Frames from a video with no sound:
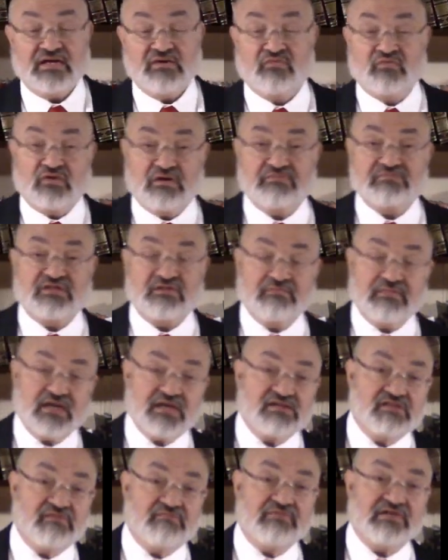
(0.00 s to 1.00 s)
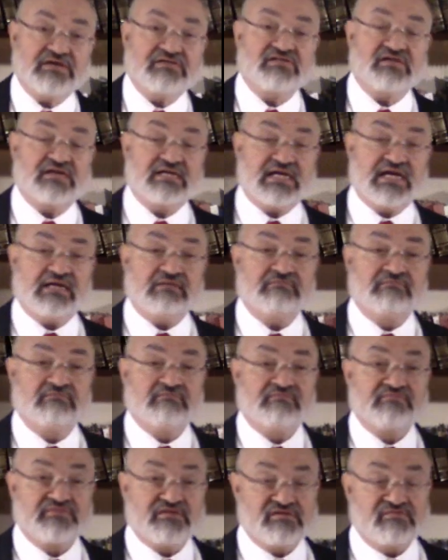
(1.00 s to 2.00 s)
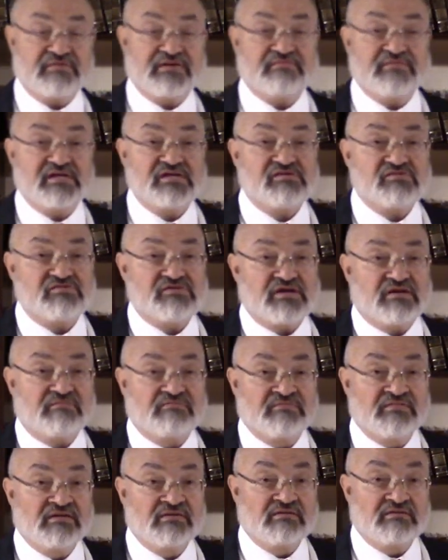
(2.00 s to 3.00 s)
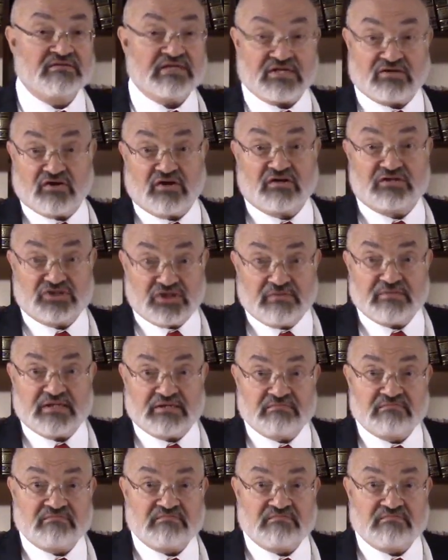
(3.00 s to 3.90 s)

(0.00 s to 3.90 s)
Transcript: in Worms and Mainz and places like that. Spent many years there. They talked German.